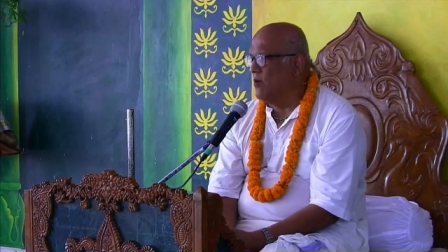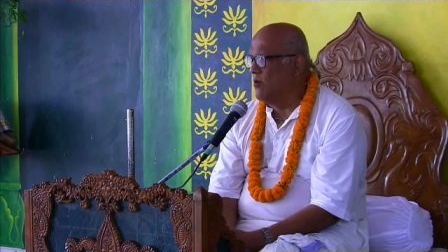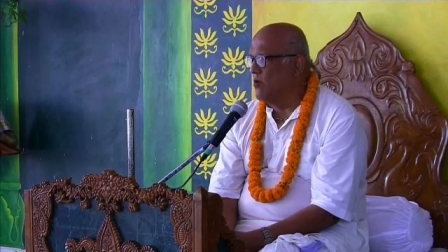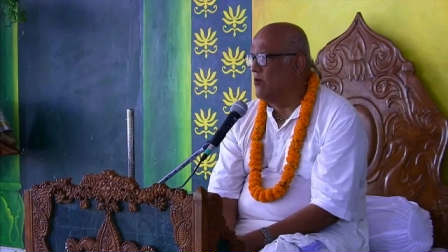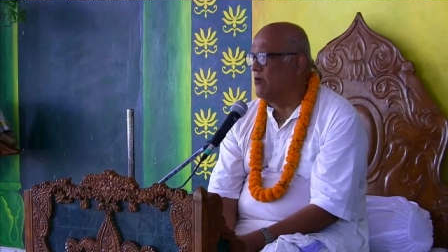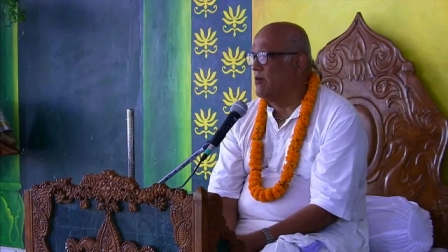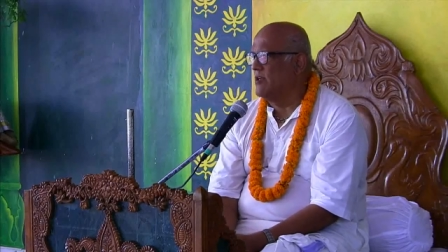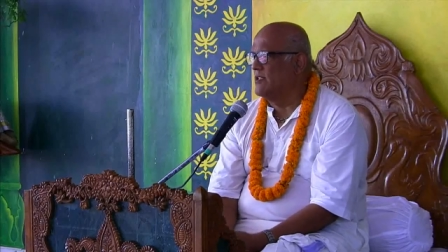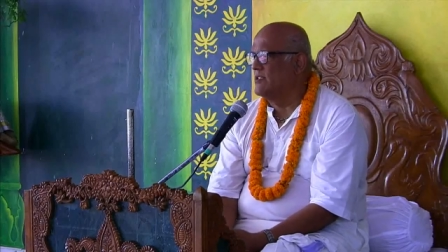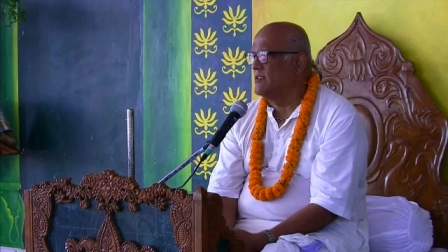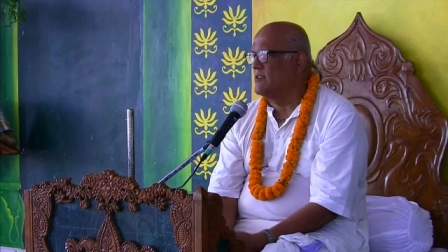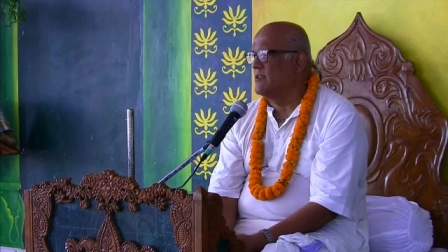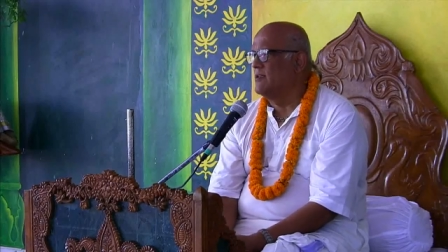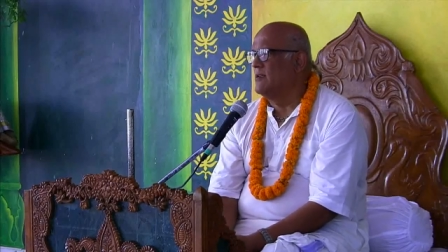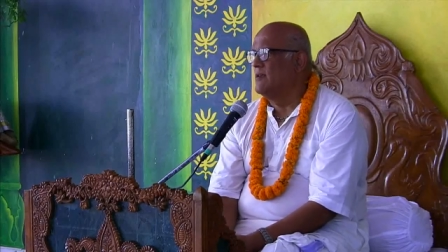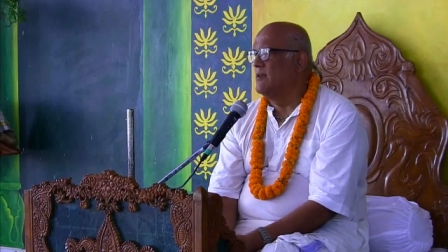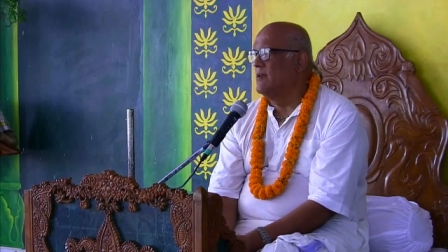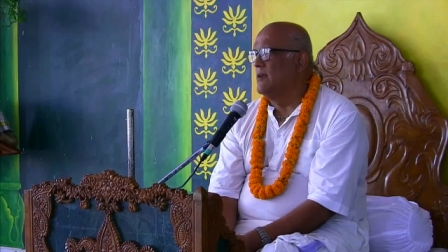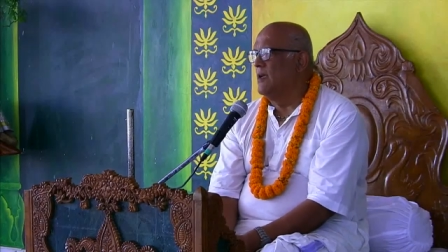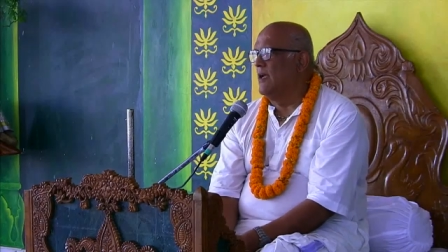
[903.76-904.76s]
glories
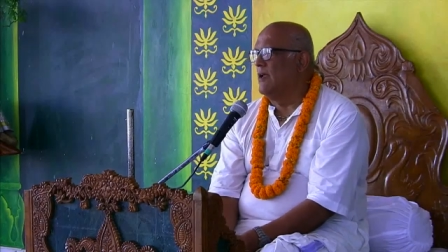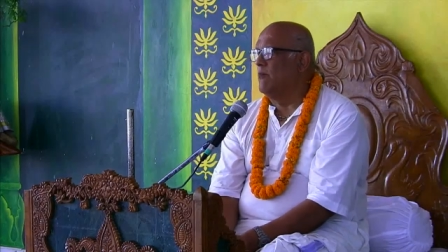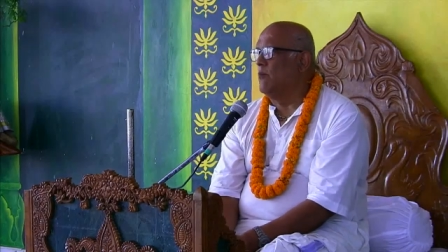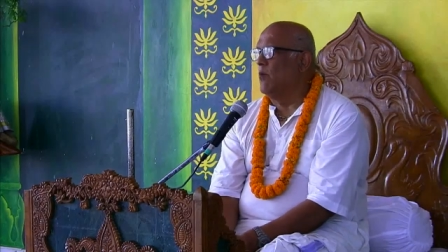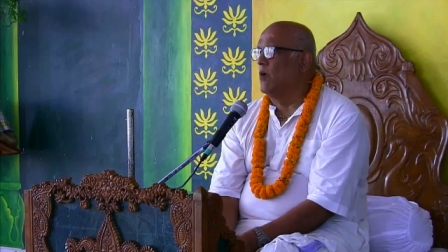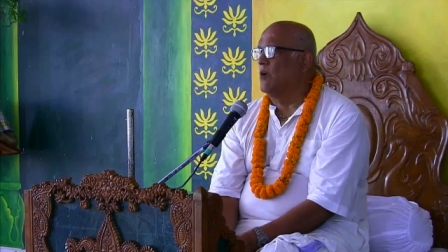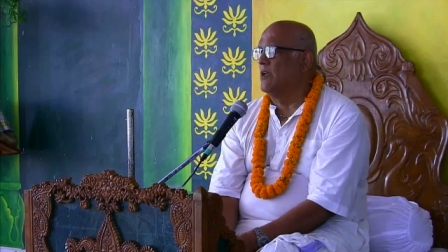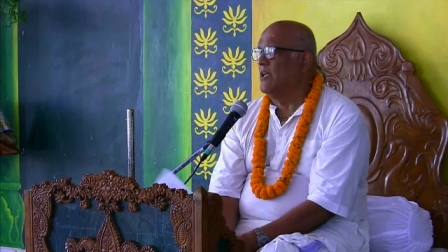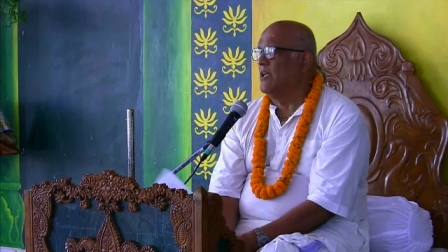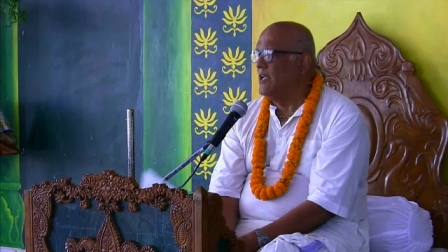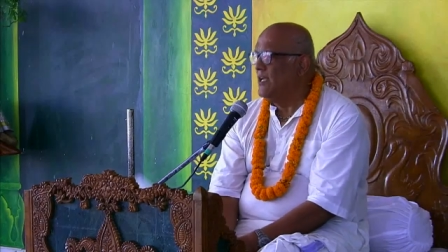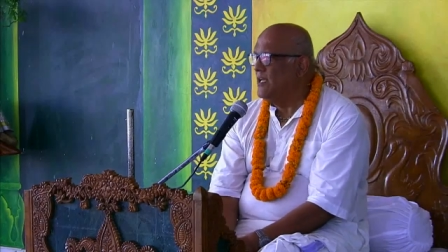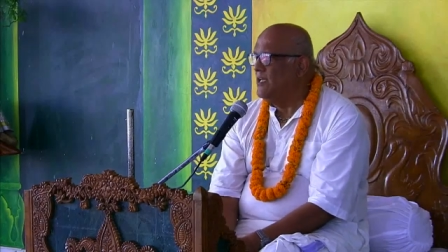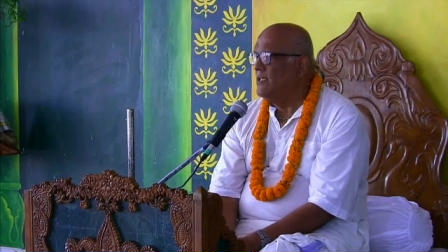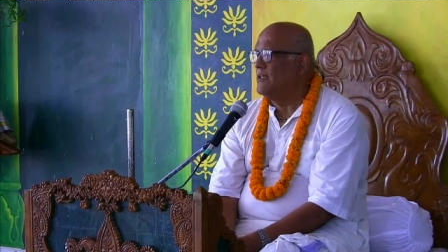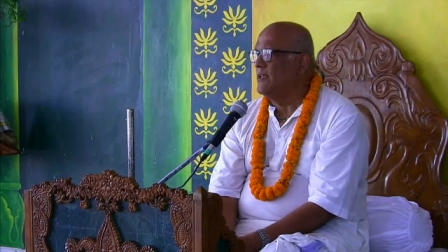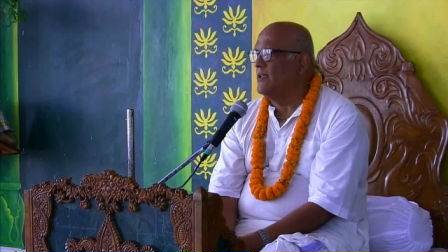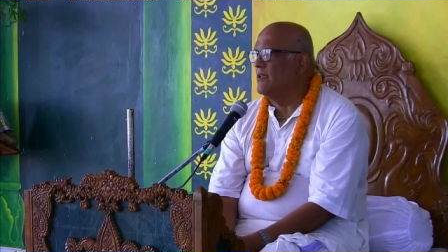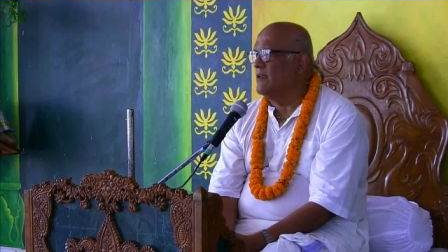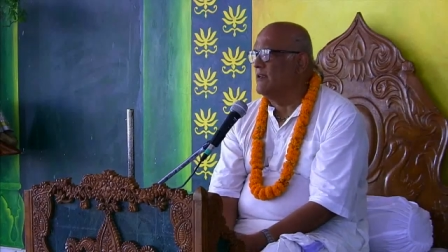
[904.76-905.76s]
and what
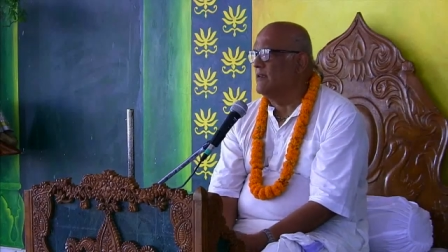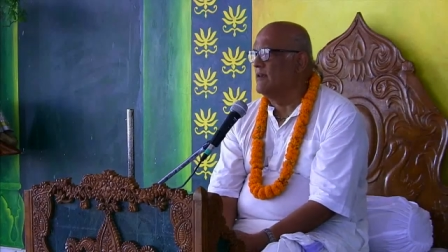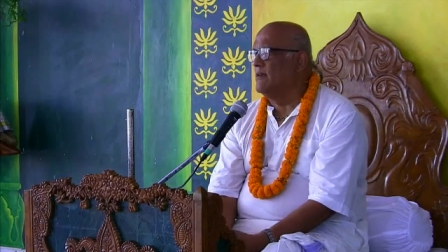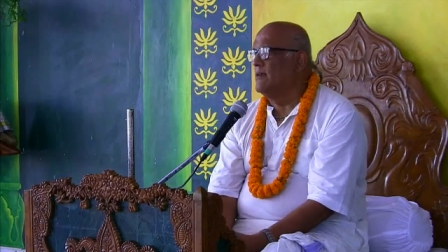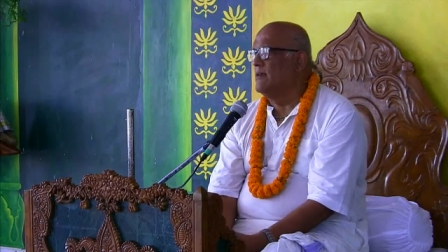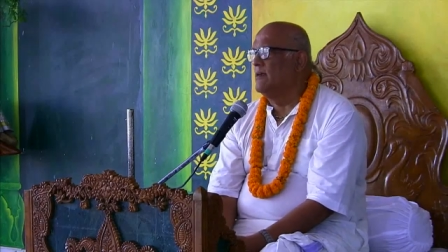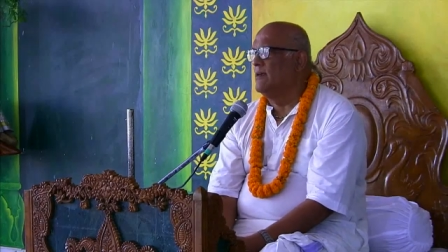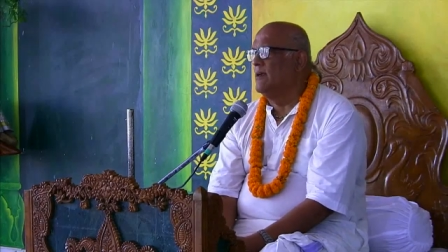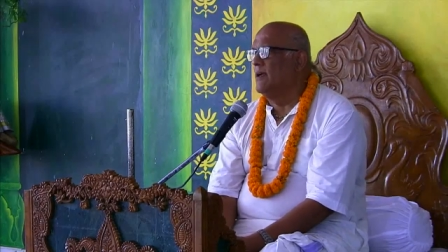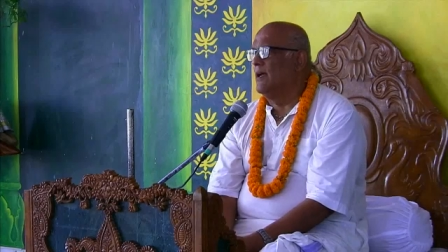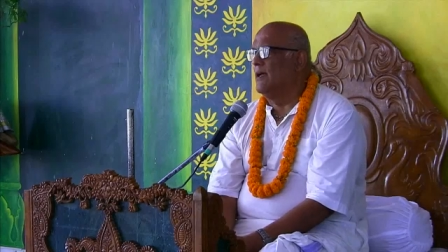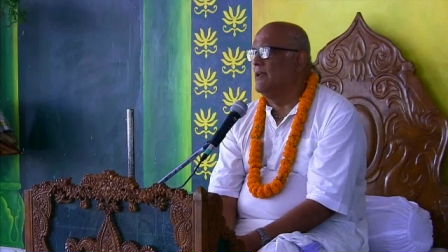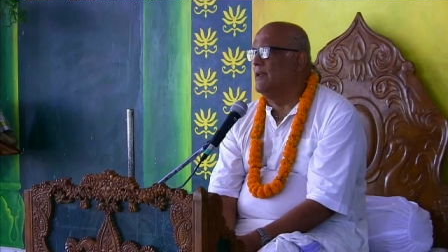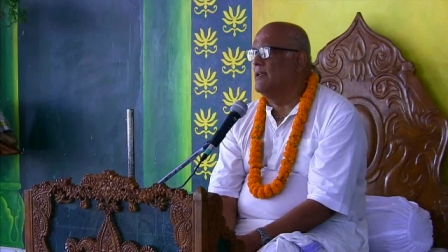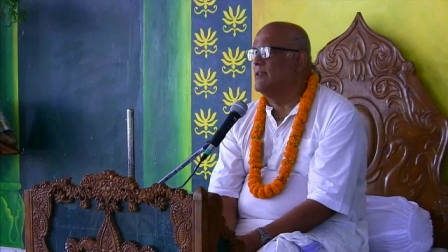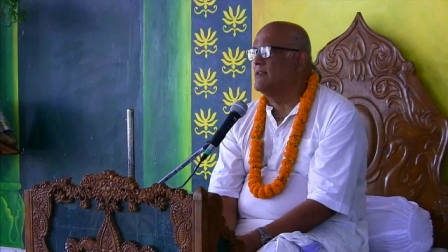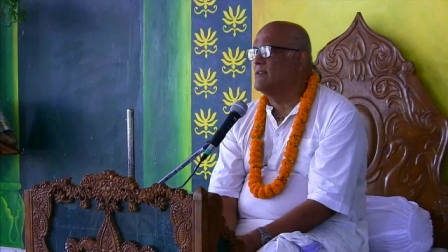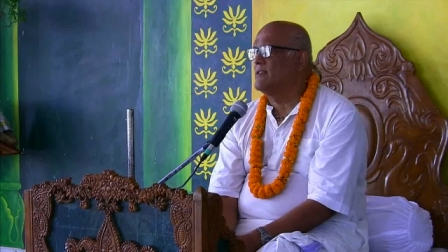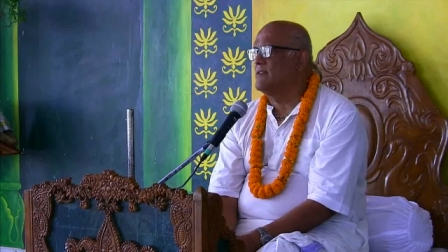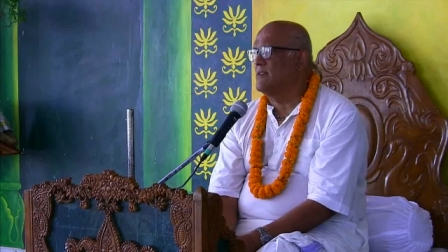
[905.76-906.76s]
he did and
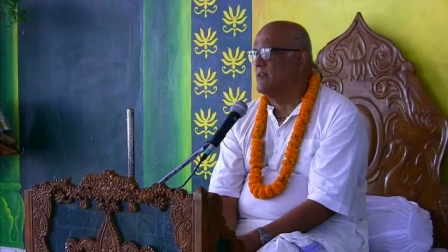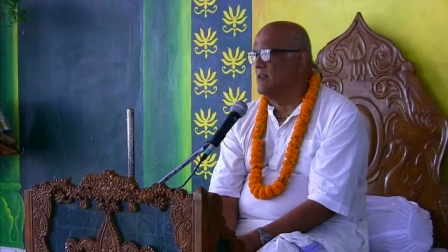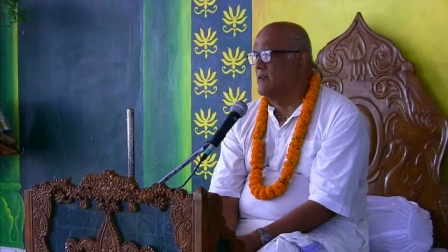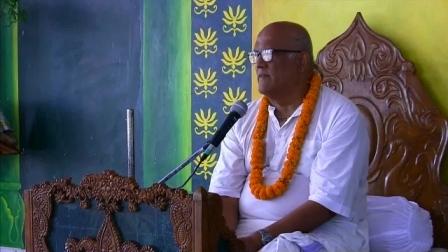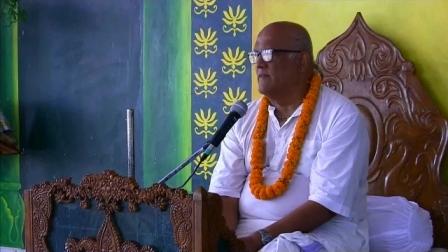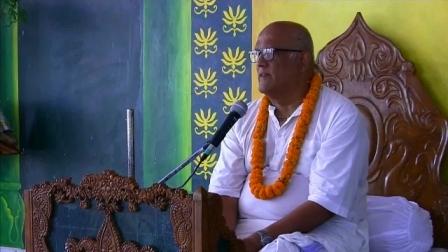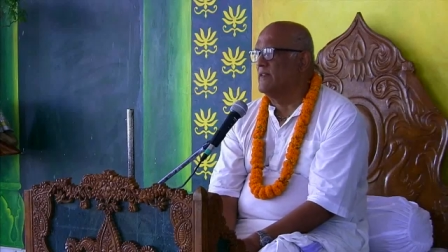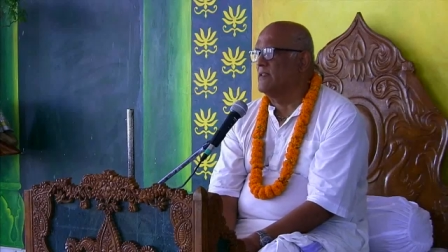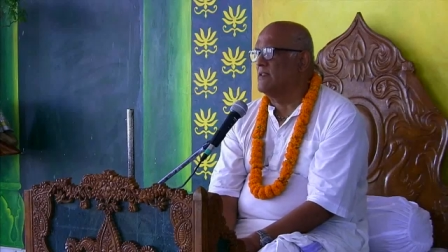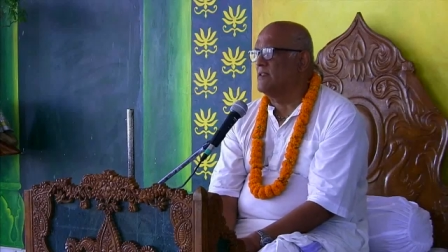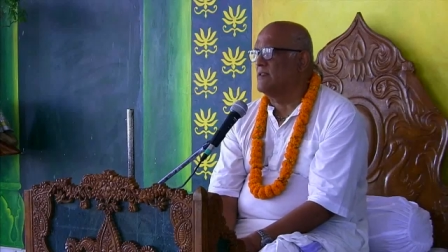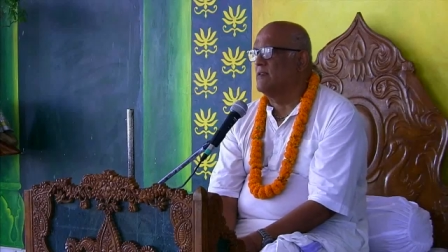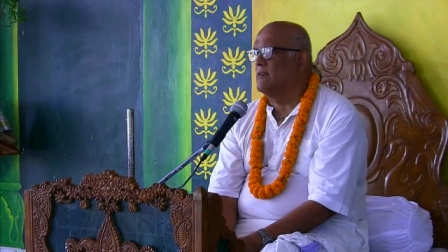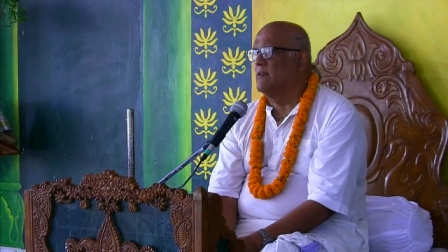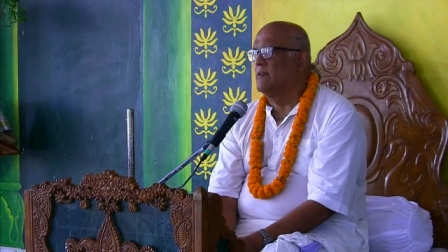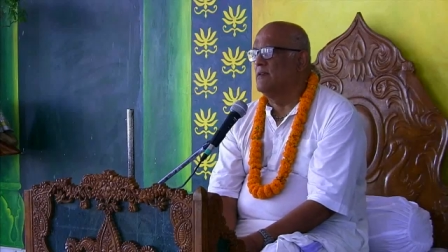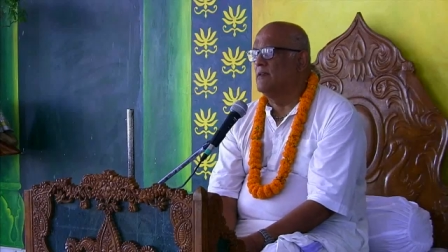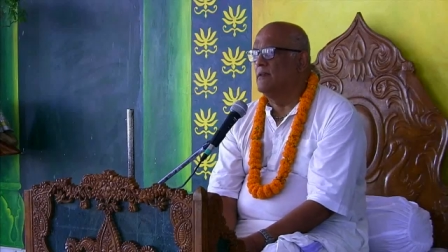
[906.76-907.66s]
his service.